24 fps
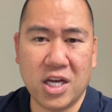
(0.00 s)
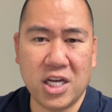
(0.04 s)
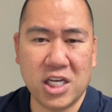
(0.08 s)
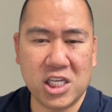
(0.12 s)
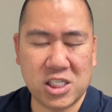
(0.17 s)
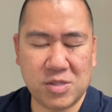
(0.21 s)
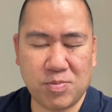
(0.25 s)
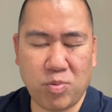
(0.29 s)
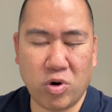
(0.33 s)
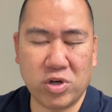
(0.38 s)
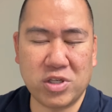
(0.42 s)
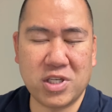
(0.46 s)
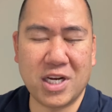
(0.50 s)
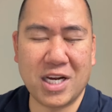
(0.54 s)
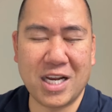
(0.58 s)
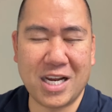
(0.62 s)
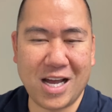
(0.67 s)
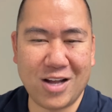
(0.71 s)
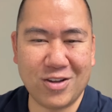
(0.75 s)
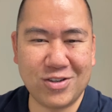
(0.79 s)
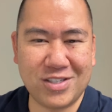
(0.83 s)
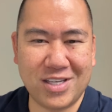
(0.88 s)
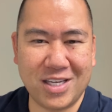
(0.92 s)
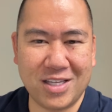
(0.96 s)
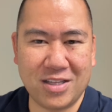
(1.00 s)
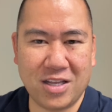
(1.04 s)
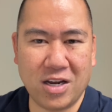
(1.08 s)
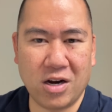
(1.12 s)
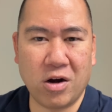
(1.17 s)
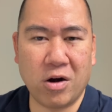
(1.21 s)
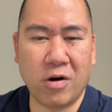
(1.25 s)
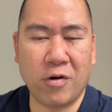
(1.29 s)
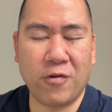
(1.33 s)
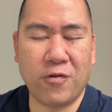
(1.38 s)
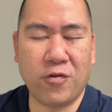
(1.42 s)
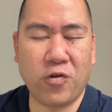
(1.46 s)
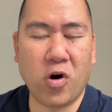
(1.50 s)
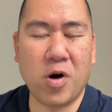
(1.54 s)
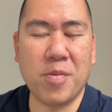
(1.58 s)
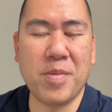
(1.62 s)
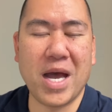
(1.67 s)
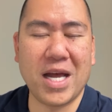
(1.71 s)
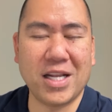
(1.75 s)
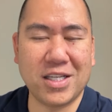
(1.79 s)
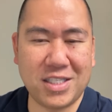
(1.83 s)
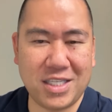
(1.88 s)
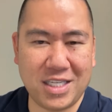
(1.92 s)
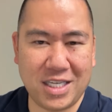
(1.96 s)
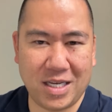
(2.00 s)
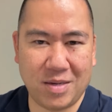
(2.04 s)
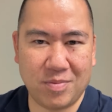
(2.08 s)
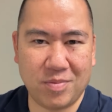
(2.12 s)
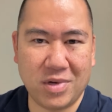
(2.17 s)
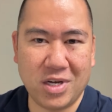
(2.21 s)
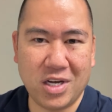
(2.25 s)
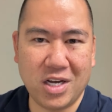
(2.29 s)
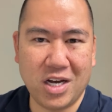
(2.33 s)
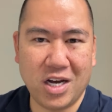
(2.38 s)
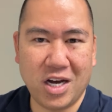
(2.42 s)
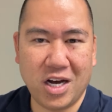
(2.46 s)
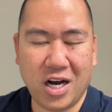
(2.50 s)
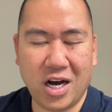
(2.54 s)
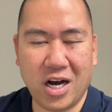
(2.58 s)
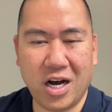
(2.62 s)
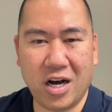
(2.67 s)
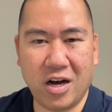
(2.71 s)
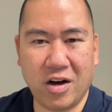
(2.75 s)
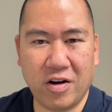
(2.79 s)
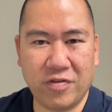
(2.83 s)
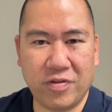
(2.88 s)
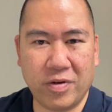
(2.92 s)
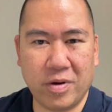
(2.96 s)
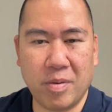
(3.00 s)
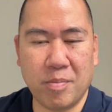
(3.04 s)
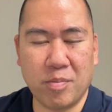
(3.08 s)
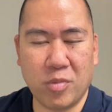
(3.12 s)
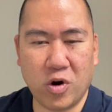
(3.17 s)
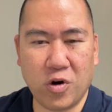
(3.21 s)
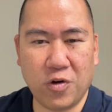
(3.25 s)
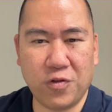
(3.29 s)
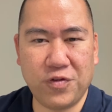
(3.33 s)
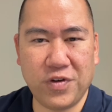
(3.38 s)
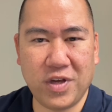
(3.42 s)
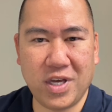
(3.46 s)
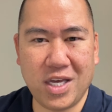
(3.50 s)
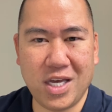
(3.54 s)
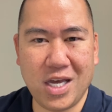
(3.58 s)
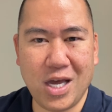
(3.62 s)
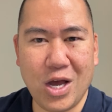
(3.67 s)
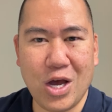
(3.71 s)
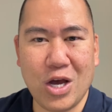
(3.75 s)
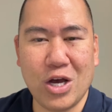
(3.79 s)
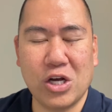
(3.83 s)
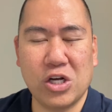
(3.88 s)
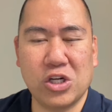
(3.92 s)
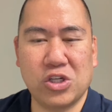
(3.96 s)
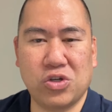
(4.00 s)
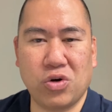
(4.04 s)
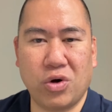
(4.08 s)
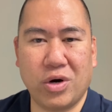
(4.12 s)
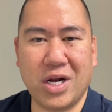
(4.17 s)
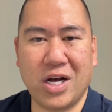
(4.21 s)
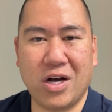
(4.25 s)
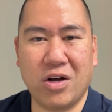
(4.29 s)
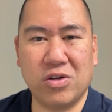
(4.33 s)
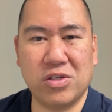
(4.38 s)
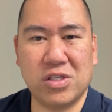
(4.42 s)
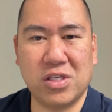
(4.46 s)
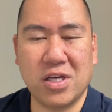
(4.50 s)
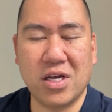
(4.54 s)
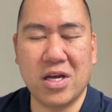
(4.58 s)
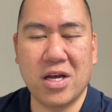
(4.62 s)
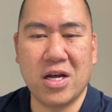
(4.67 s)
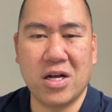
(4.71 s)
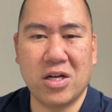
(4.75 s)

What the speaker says: Sportsnet announcing their four-man team of Murphy, Shorthouse,